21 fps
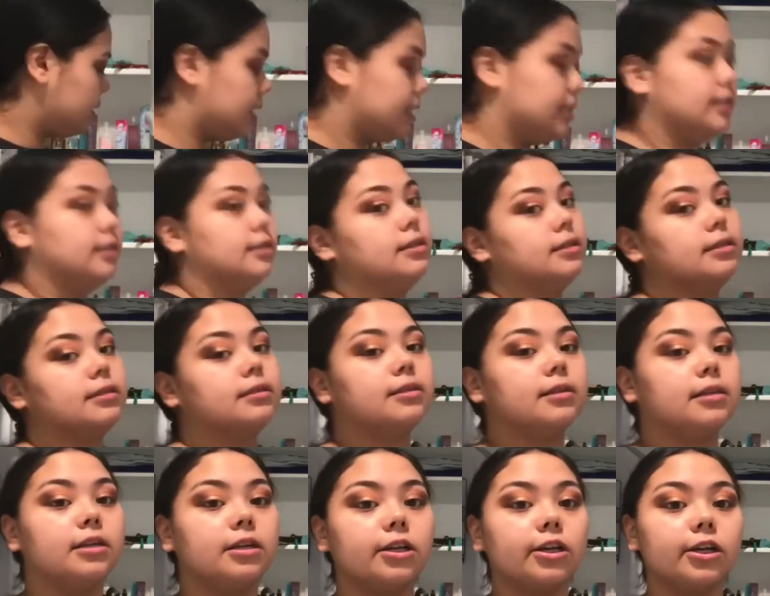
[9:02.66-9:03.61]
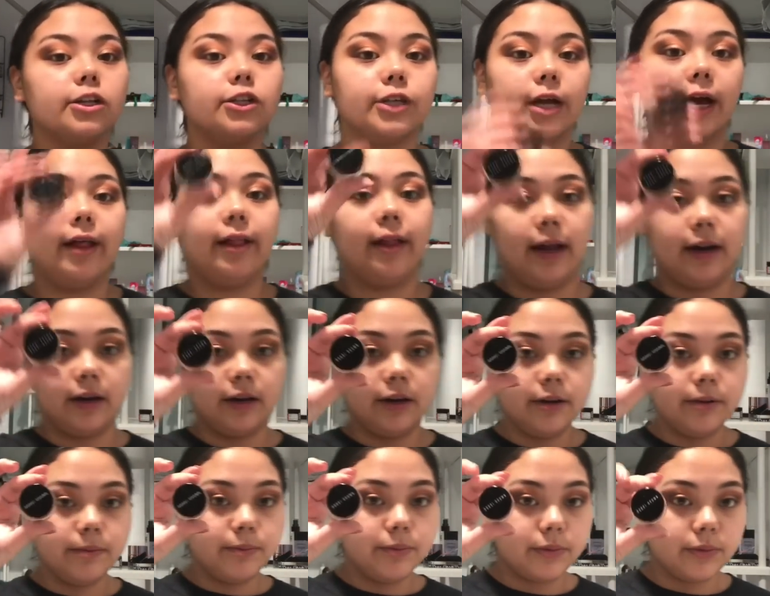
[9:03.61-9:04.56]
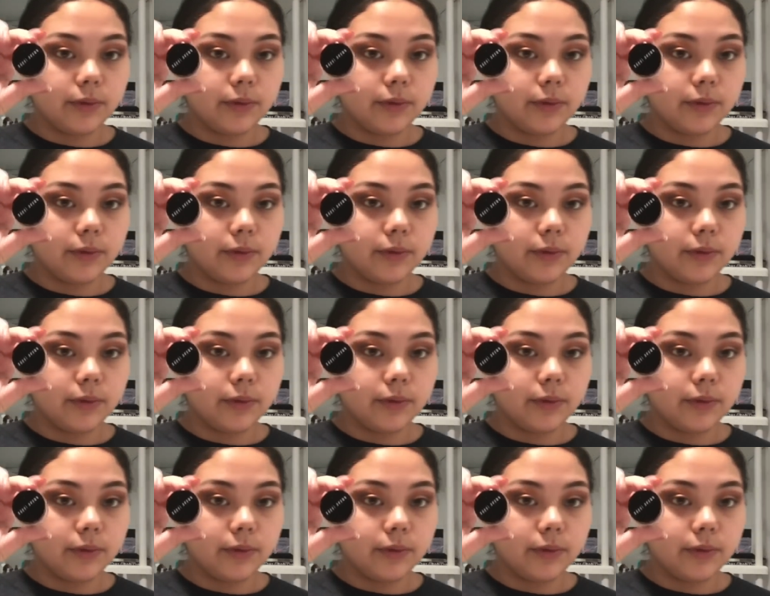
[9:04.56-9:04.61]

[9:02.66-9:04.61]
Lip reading: is gel liner.